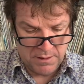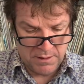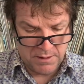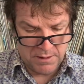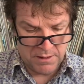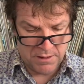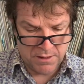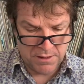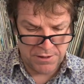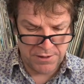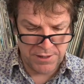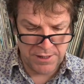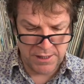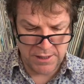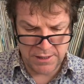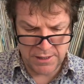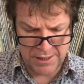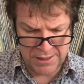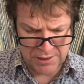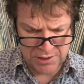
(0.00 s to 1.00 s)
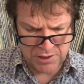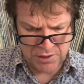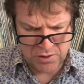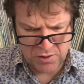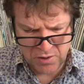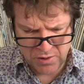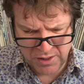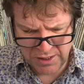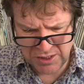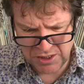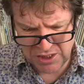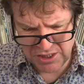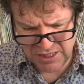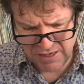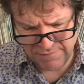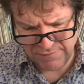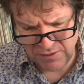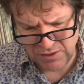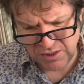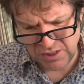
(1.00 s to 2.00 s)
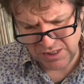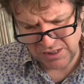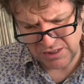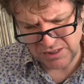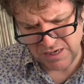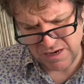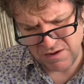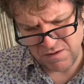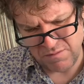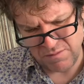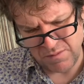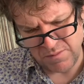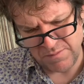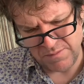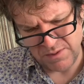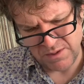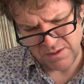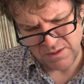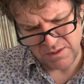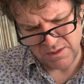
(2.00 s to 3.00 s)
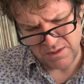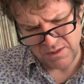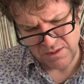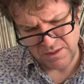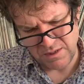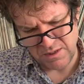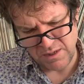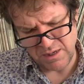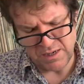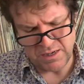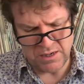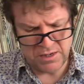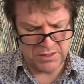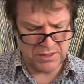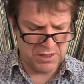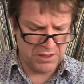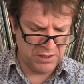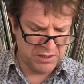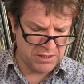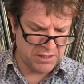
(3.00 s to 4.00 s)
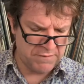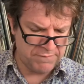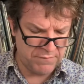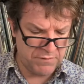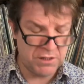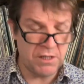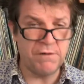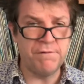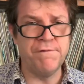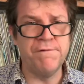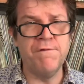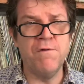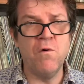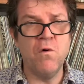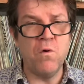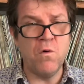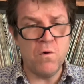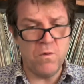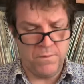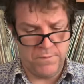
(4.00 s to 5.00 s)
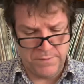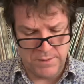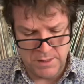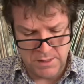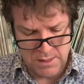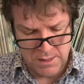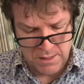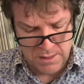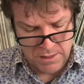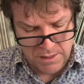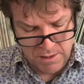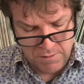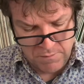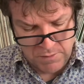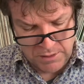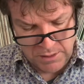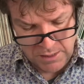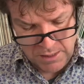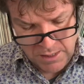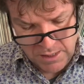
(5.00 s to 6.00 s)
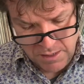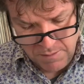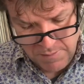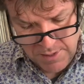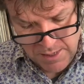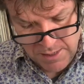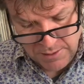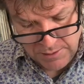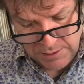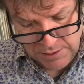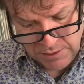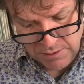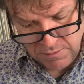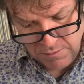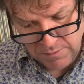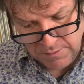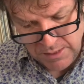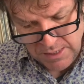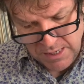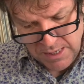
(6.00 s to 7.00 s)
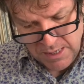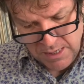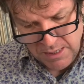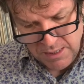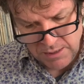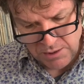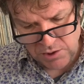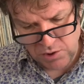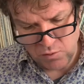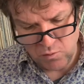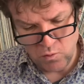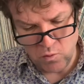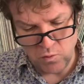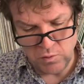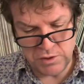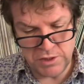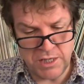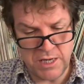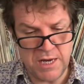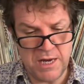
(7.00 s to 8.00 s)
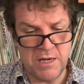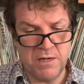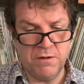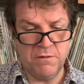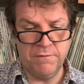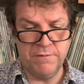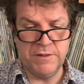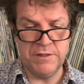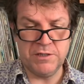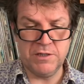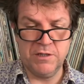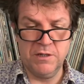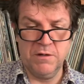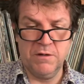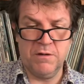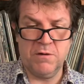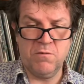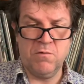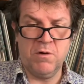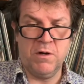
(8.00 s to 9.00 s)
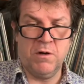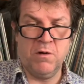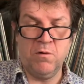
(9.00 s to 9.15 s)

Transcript: And I think that's an early 70s album. Yeah, 1974 that one came out. So towards the end of his quite